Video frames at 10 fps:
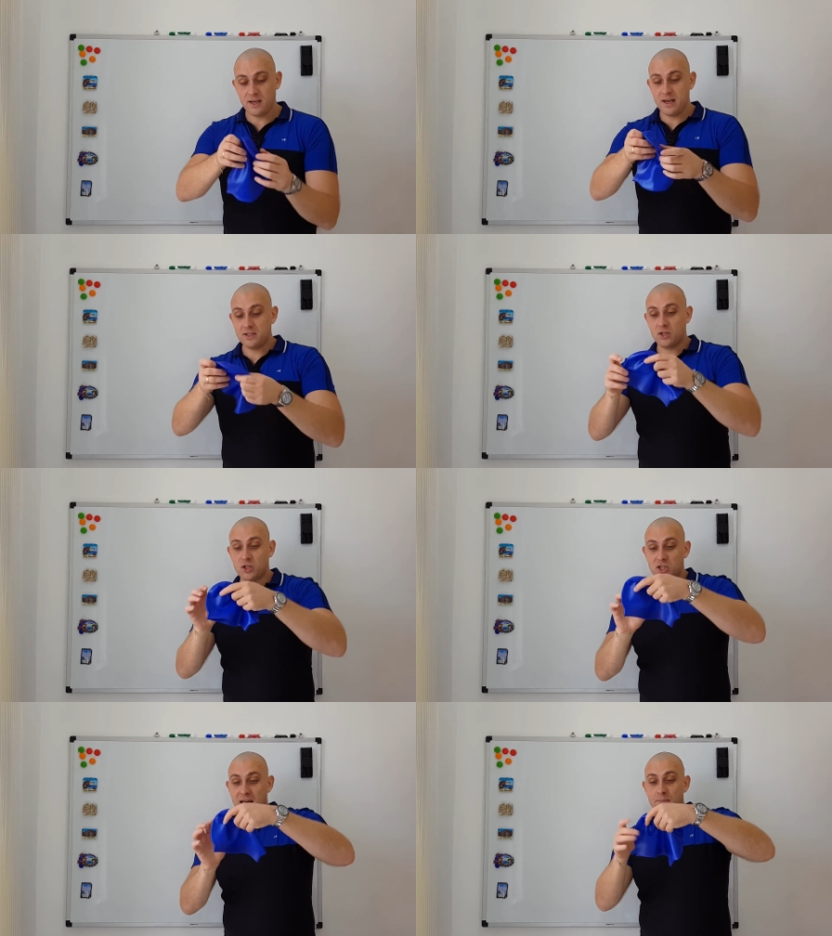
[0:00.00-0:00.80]
is
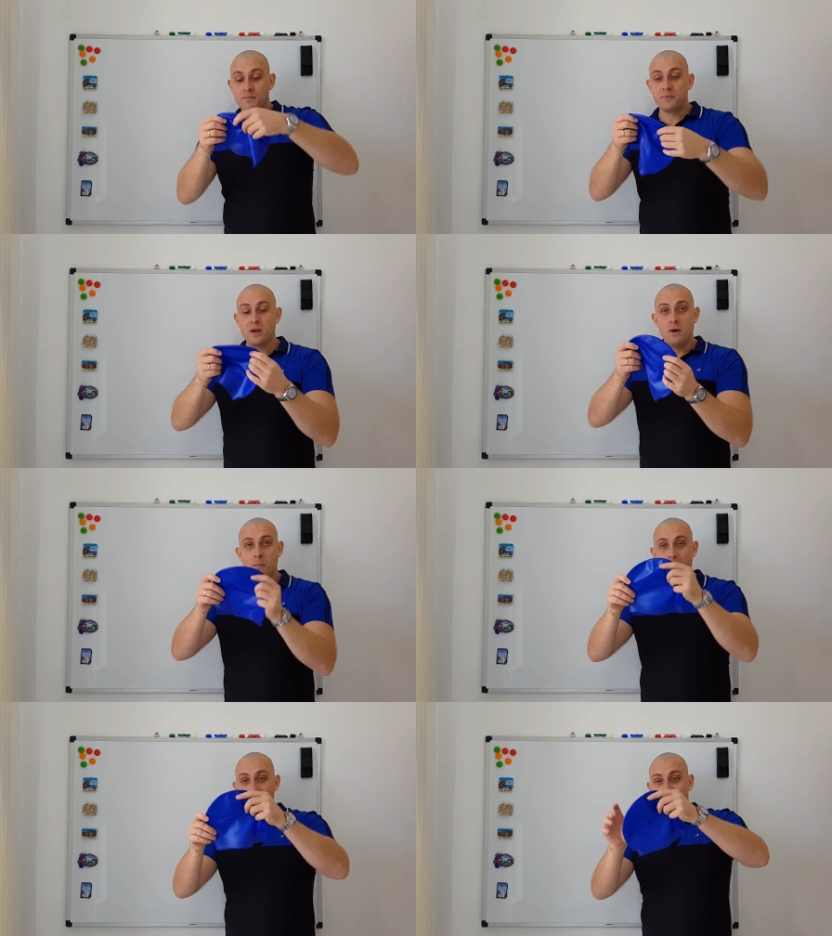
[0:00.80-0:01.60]
the same,
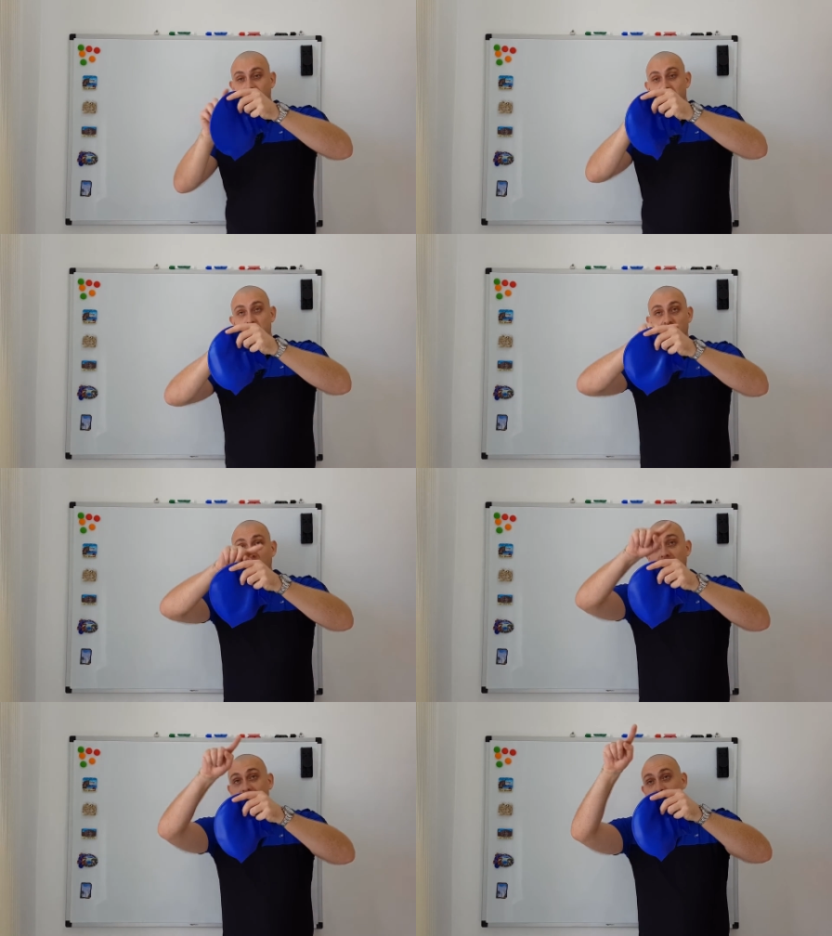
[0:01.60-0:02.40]
but they
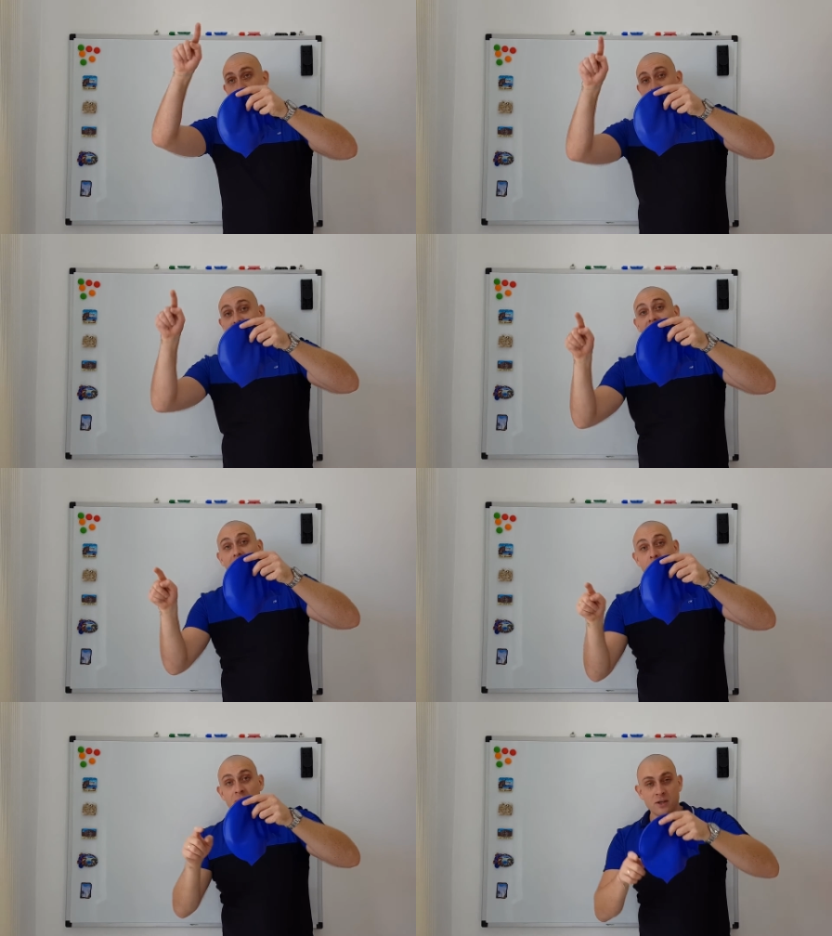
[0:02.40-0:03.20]
slightly
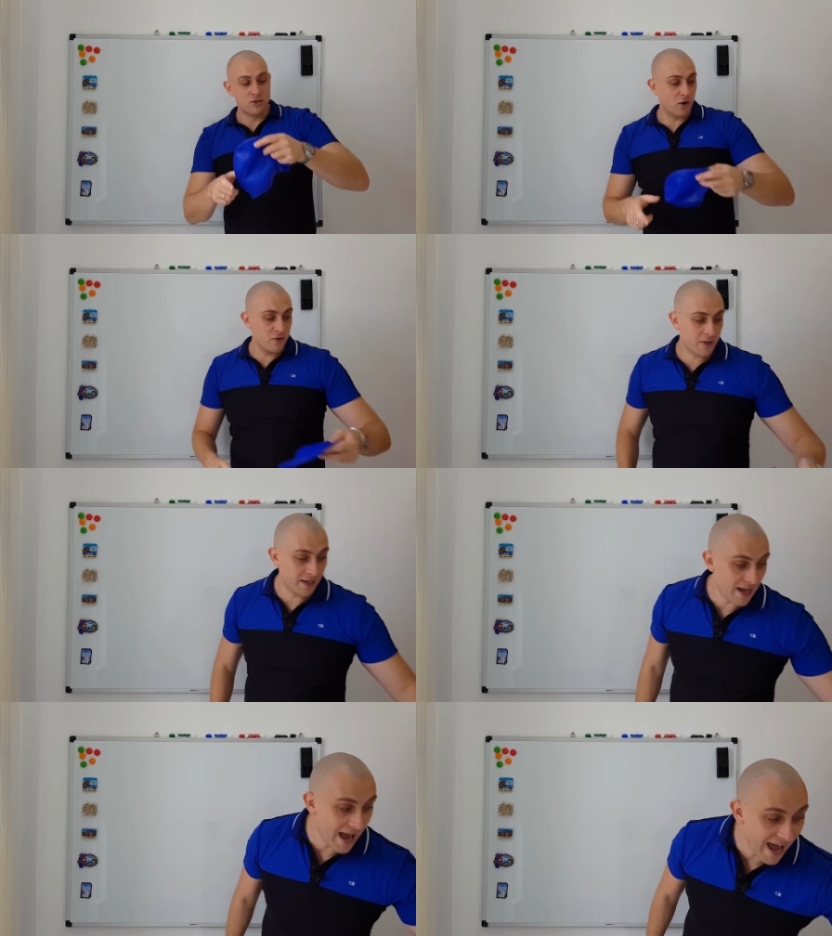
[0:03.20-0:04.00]
bigger, so you
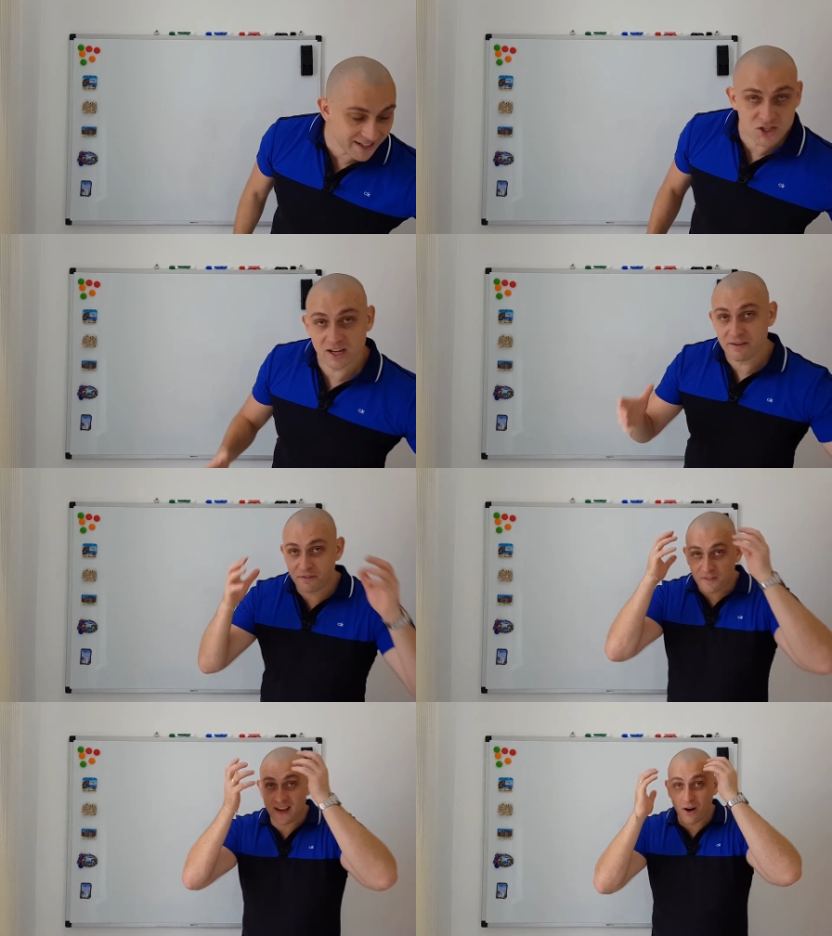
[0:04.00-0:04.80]
can actually
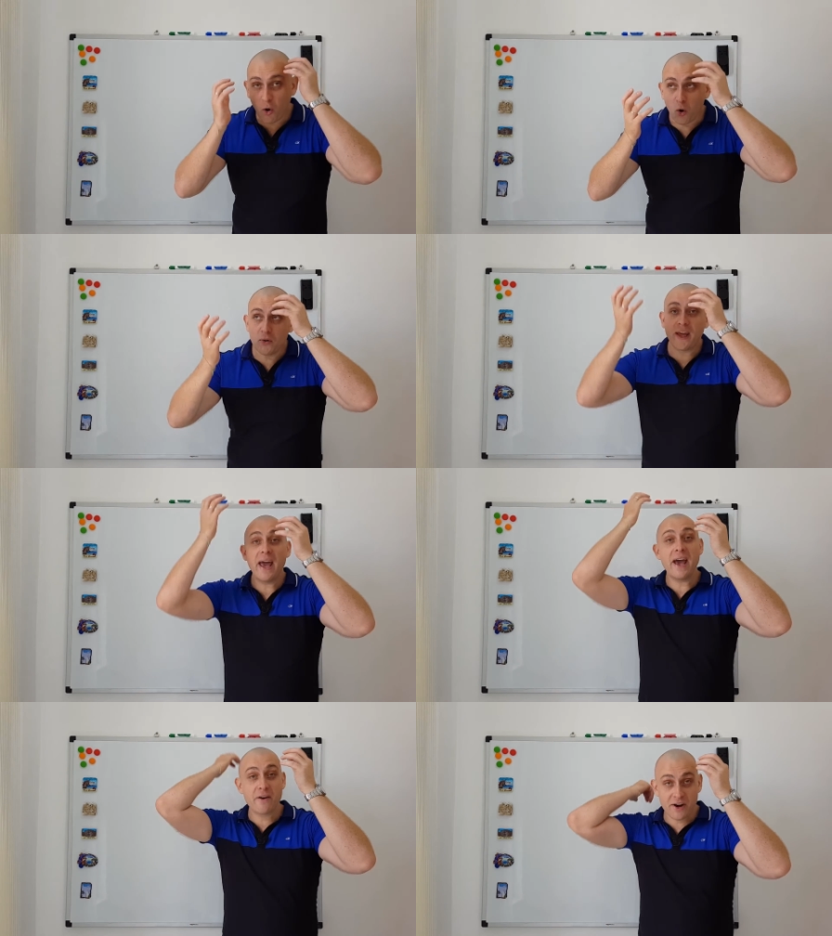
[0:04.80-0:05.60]
fit all
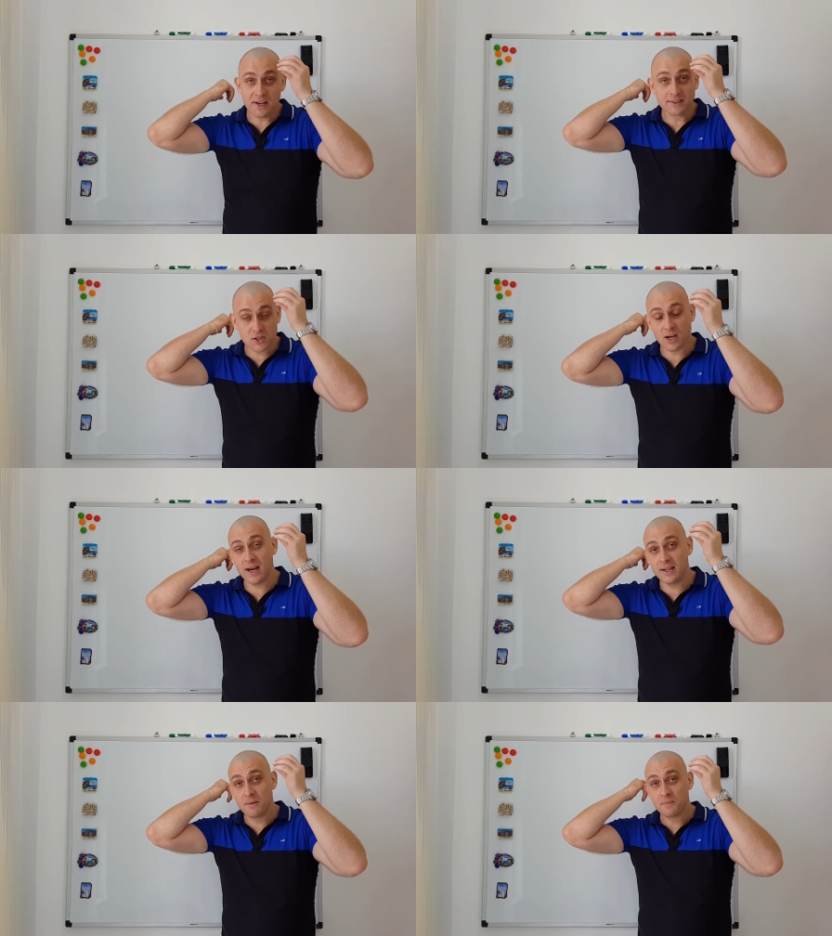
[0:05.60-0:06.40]
the hair
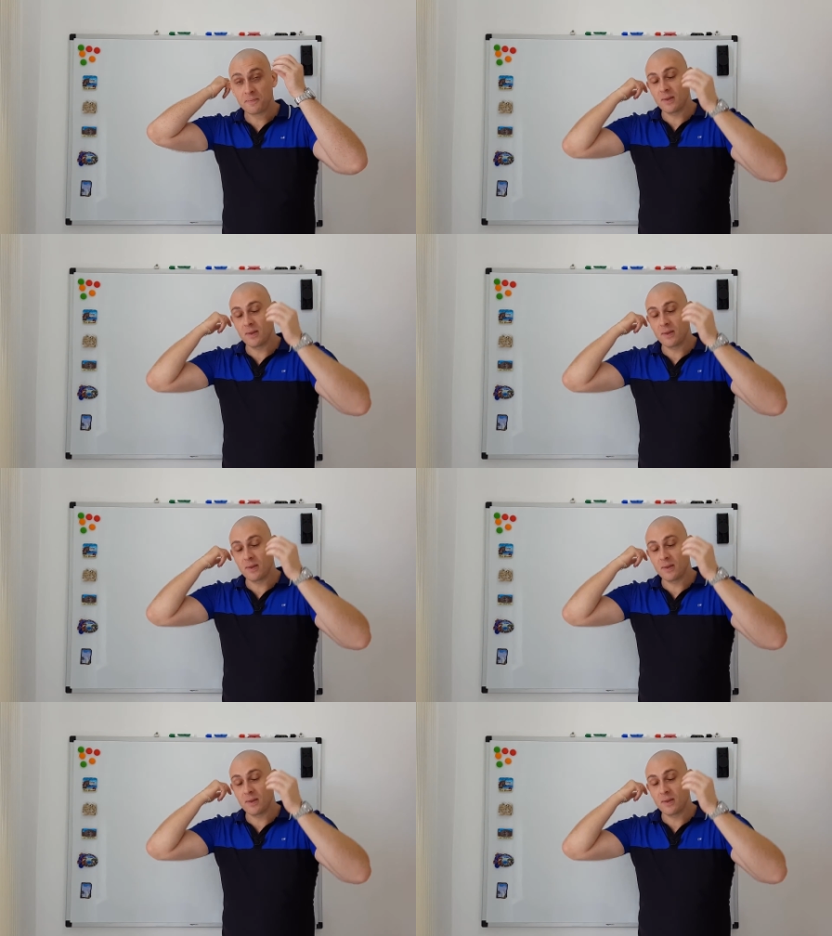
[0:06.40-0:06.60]
inside.